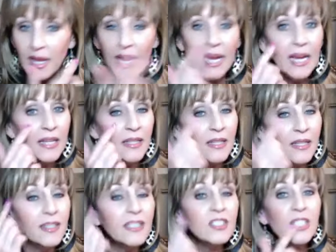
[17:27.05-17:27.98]
And then
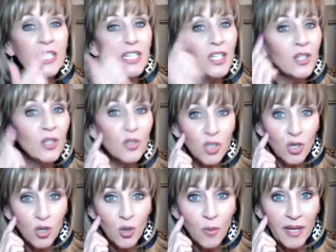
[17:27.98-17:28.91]
this cheek, you do
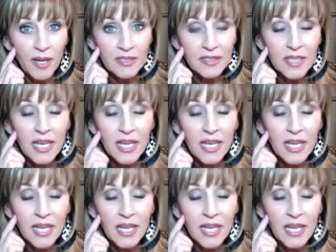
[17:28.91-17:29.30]
charcoal mask.